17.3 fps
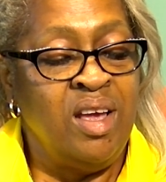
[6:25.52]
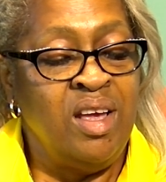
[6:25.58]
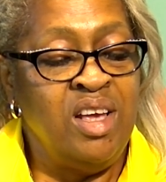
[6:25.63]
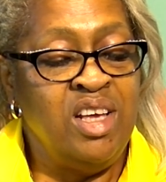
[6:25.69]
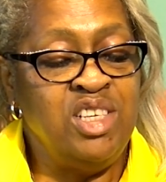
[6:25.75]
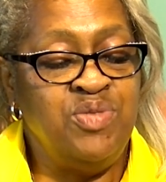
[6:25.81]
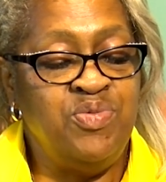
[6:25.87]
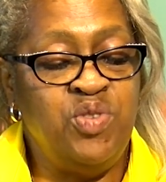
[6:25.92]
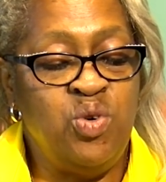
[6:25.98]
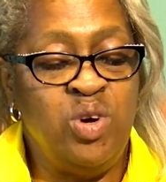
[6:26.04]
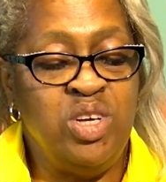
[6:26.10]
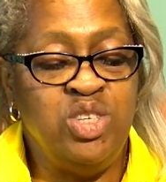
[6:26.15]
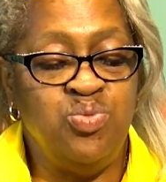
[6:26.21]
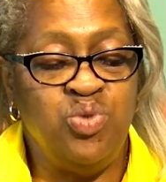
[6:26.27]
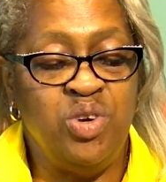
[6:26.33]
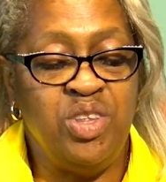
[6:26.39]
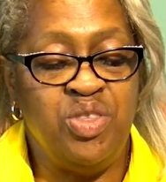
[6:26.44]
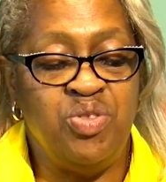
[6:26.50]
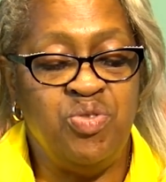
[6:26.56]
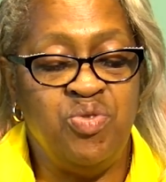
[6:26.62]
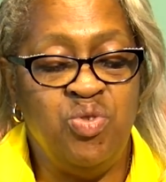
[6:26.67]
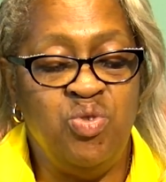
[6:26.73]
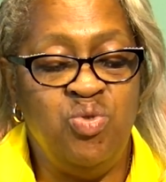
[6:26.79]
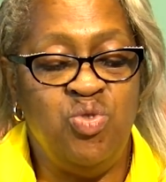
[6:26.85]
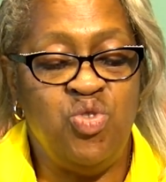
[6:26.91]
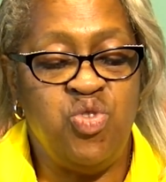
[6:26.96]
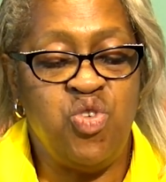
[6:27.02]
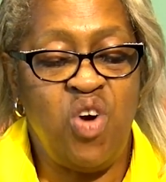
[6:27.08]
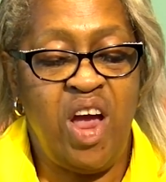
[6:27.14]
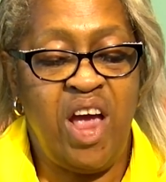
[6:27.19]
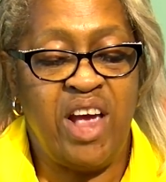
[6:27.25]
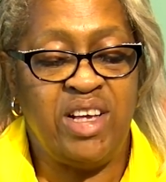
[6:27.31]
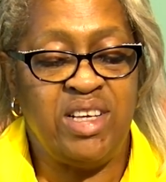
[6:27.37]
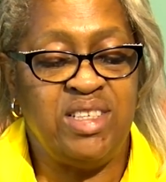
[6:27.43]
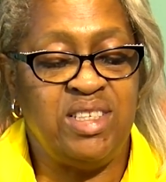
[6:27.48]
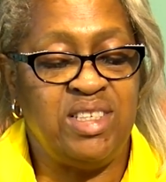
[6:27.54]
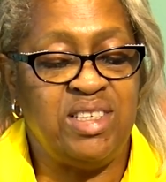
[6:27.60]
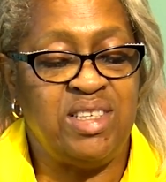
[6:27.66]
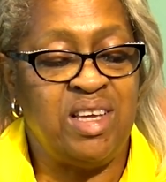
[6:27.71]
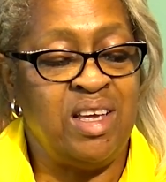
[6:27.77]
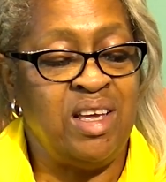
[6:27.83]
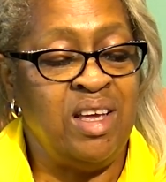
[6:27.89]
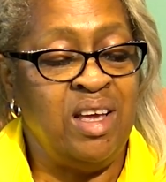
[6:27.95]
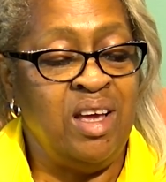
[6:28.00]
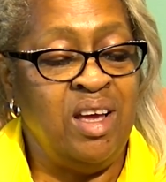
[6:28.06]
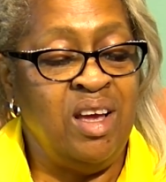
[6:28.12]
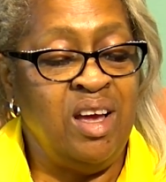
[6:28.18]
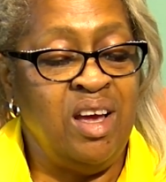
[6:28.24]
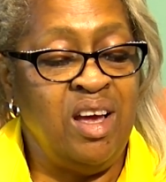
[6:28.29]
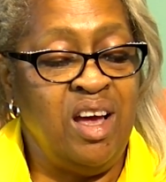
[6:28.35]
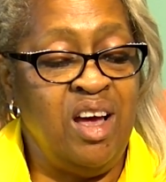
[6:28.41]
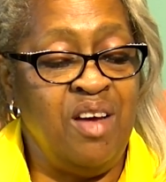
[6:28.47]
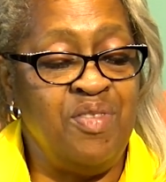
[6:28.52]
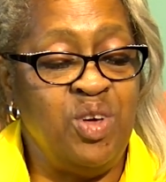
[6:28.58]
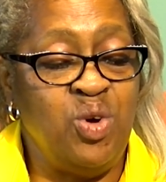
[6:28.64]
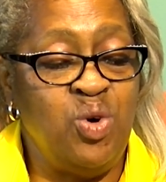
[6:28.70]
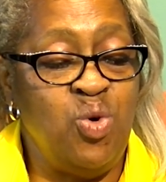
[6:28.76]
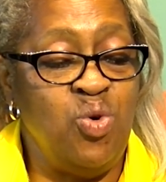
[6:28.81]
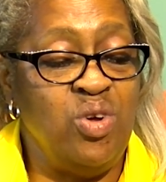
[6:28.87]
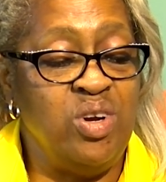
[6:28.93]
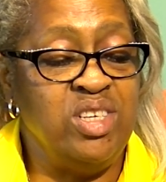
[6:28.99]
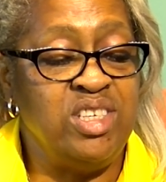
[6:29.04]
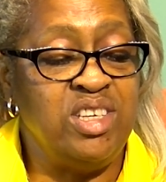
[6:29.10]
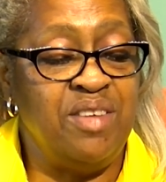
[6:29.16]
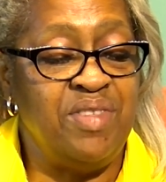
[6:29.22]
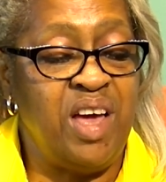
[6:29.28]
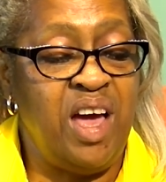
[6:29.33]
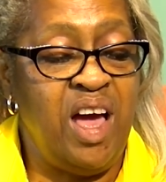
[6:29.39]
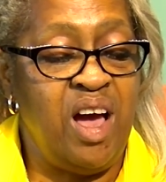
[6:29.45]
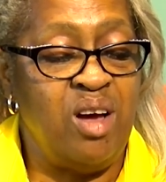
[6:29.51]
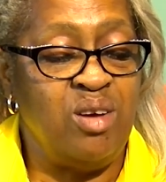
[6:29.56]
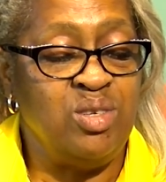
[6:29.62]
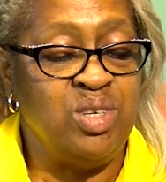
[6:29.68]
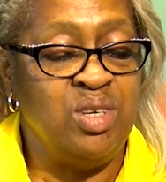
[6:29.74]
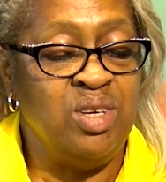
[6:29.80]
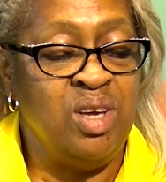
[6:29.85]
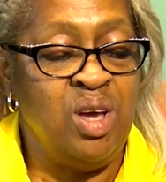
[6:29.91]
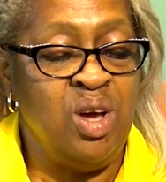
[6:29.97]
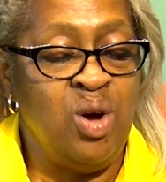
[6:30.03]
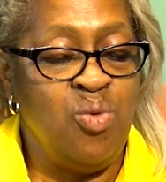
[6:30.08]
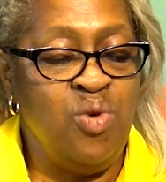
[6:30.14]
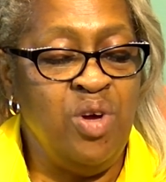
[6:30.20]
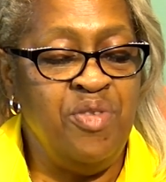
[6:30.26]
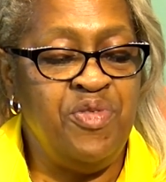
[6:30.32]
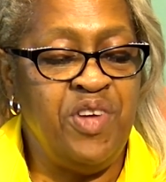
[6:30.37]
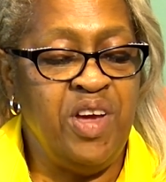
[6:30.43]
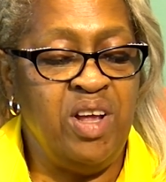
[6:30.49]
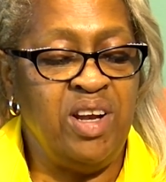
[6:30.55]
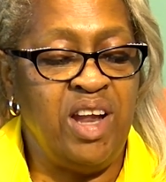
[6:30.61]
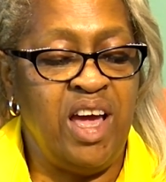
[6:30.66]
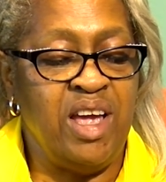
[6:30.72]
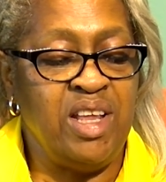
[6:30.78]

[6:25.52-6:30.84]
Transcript: His voice went through cracks of the corners of the house. We felt